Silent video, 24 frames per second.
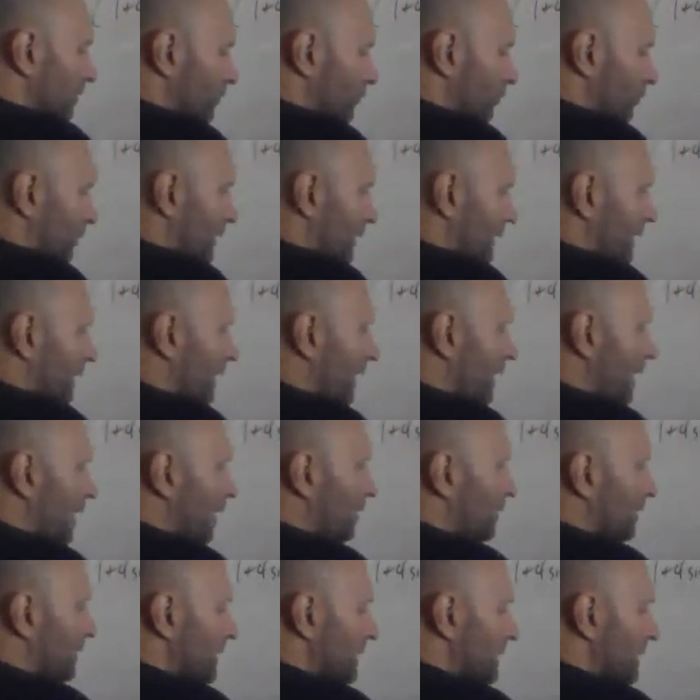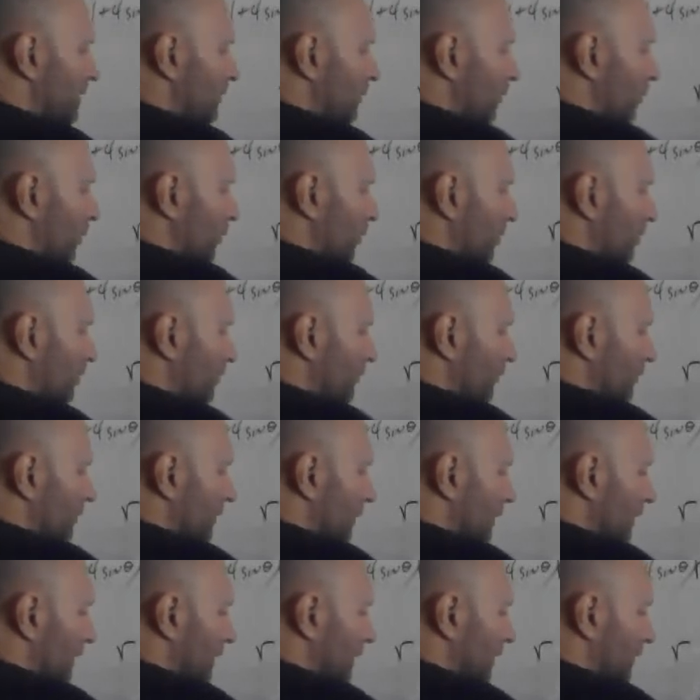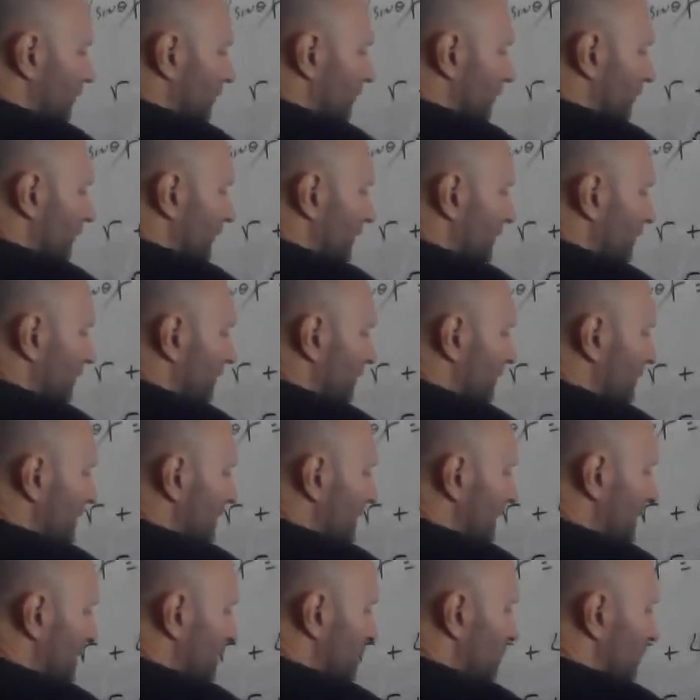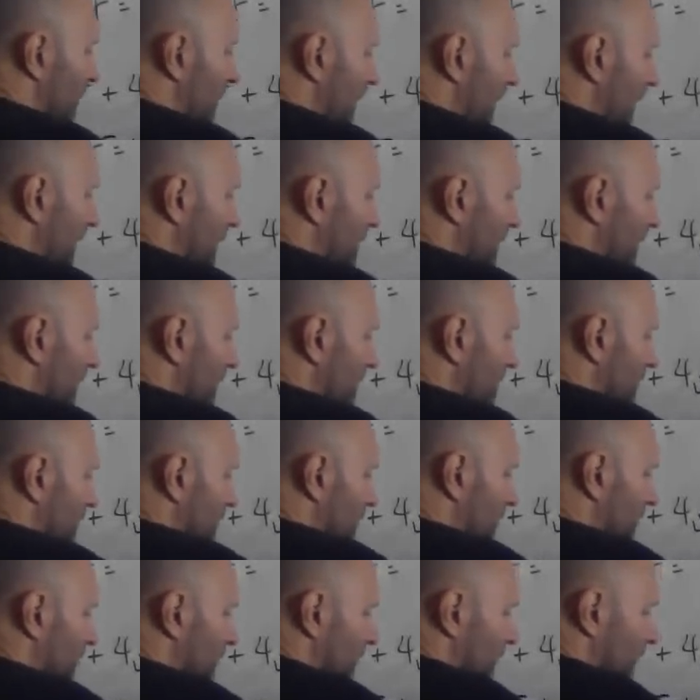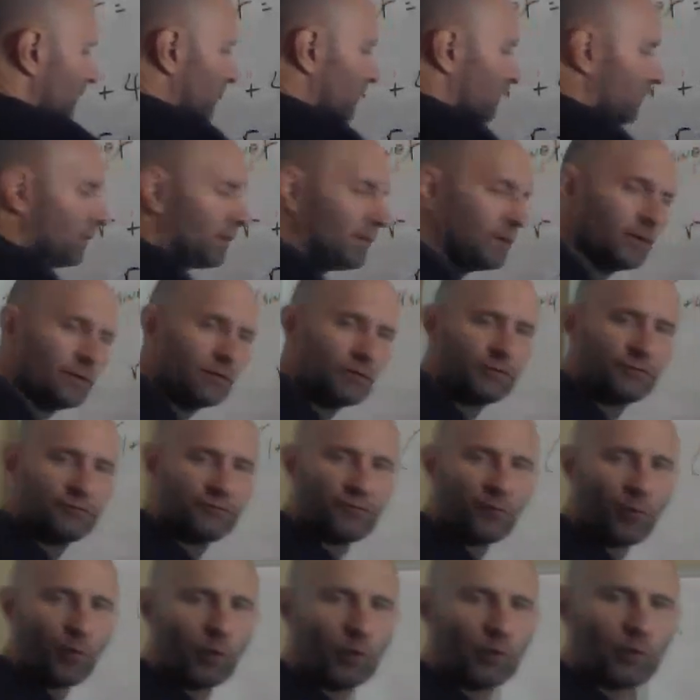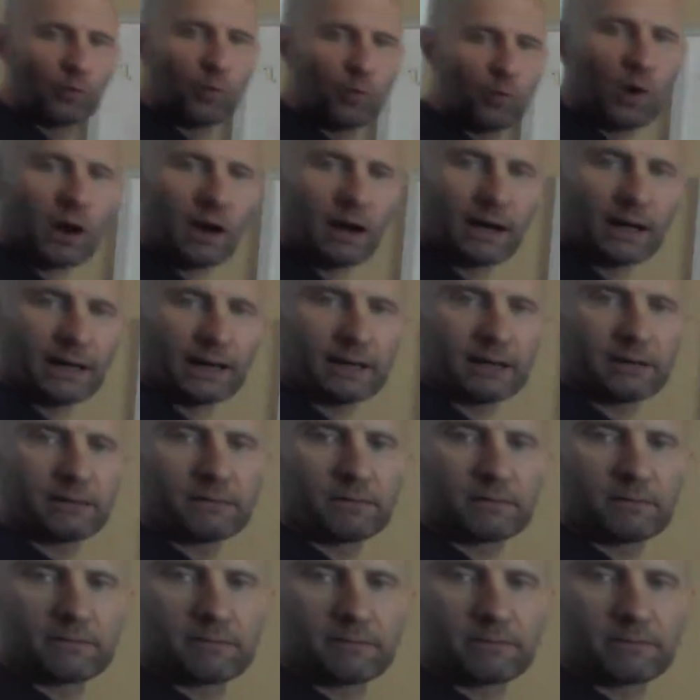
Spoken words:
So I get r equals 16 minus 4y.